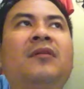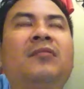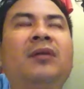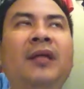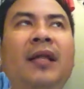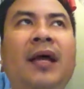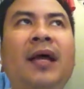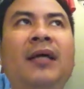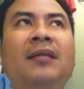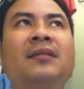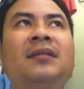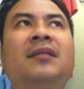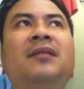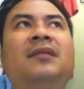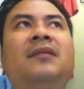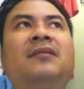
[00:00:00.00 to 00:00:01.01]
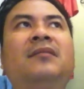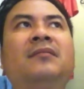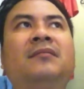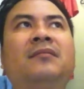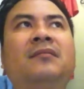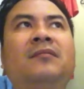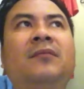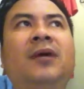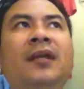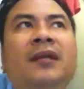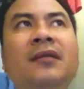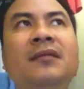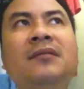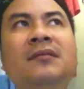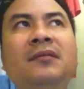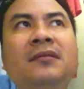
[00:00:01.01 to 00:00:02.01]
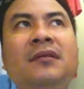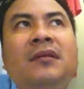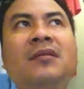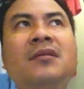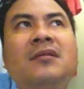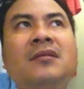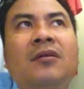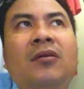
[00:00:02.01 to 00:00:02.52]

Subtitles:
relax, and then, well, it's